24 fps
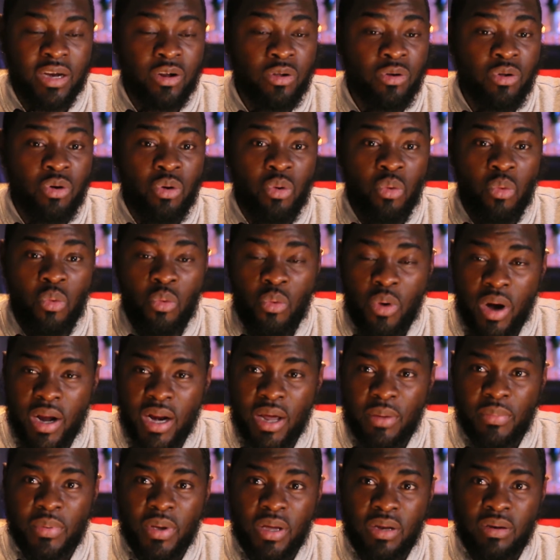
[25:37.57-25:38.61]
I don't know what
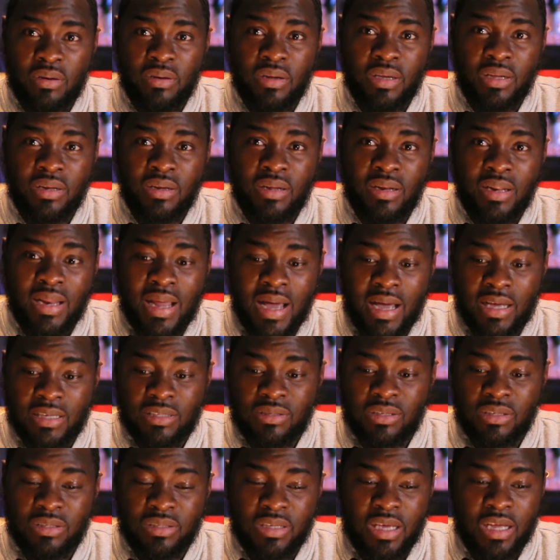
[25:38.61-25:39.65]
happened in the
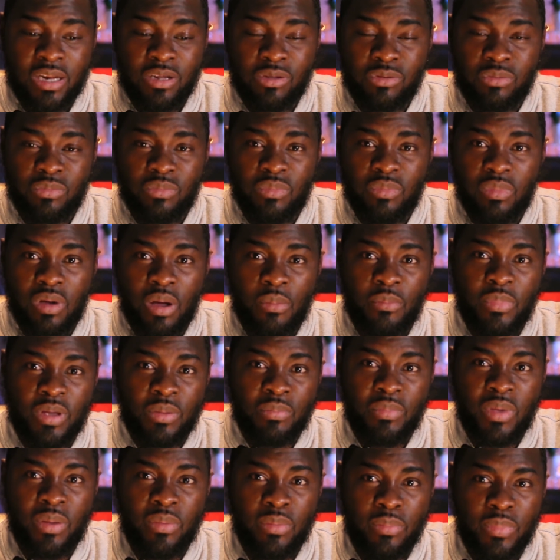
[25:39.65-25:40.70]
last. He's getting a
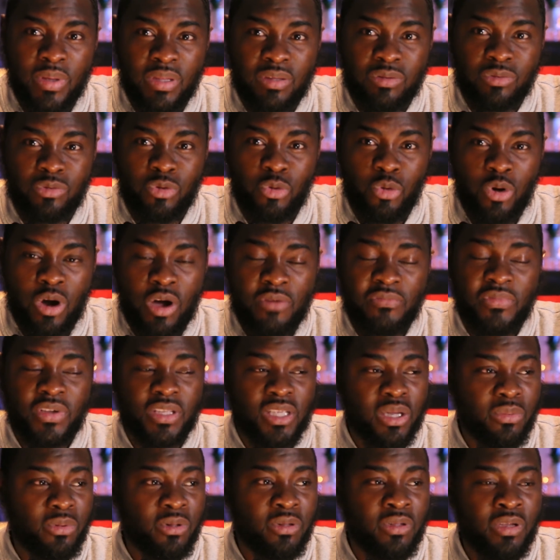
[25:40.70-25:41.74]
bit, maybe a bit too
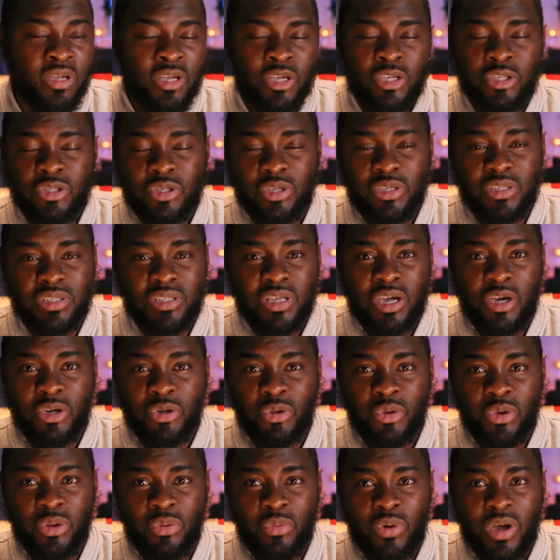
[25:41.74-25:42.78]
comfortable, so he start
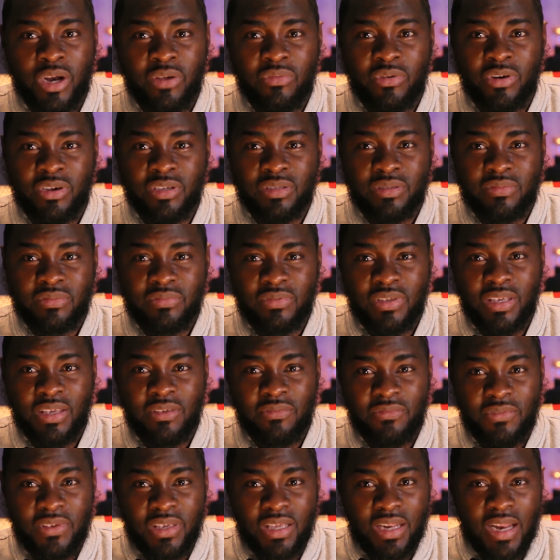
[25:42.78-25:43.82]
doing whatever he
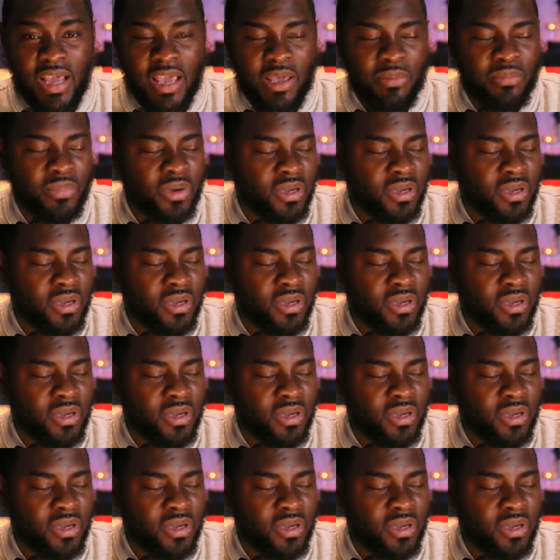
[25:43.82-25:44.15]
feel like.